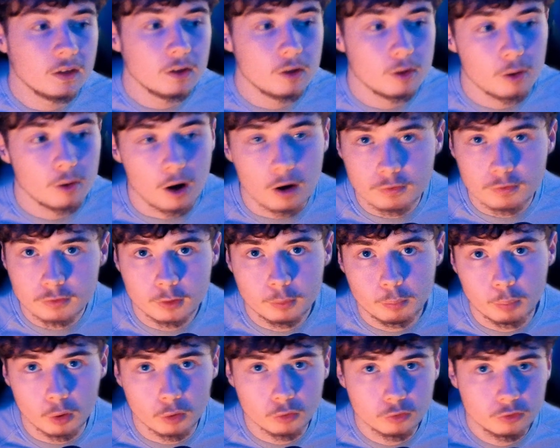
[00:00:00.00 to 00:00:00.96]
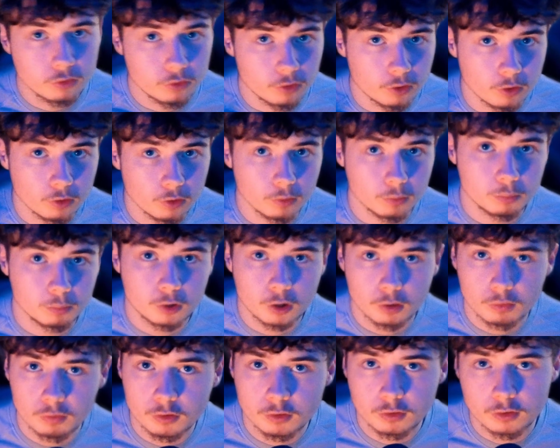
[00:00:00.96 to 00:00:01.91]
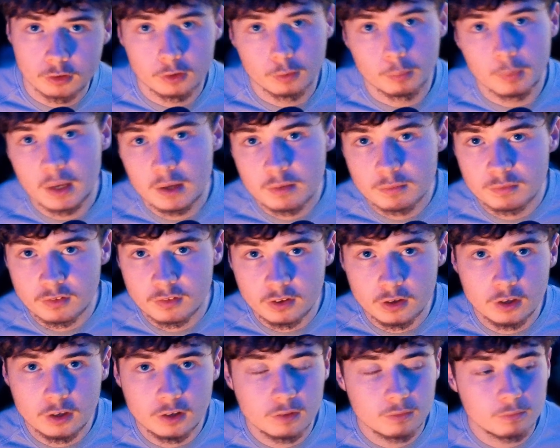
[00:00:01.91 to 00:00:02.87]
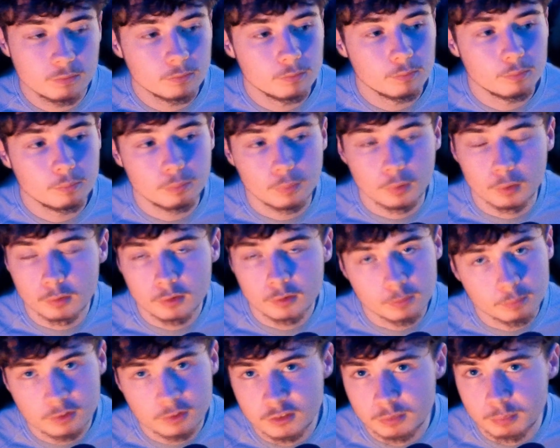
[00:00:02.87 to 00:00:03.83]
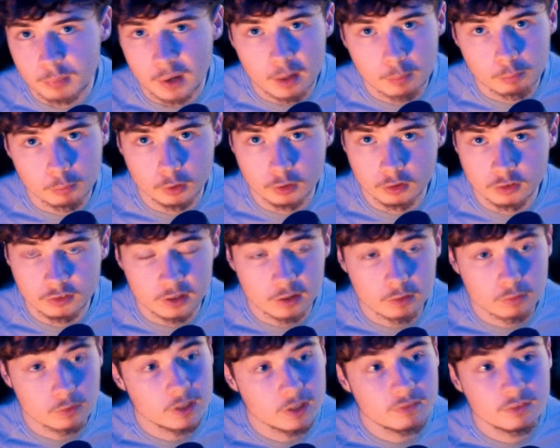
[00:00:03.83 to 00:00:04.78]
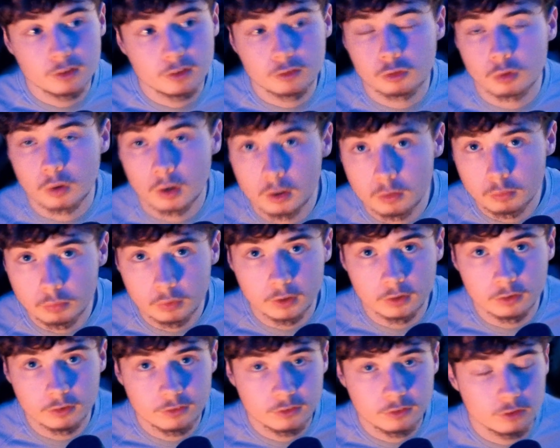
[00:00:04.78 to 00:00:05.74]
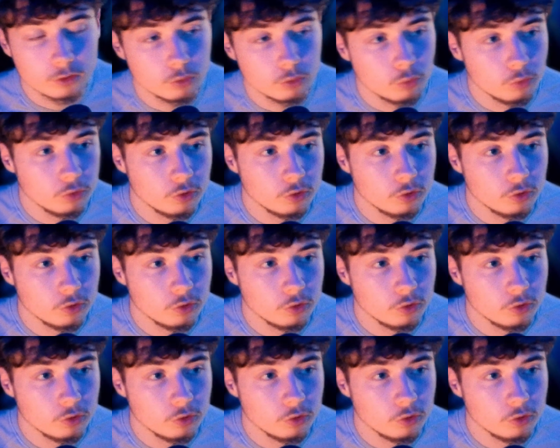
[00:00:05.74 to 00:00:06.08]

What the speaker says: Obviously post your covers on your main feed, but spam reels out. Even try reels too.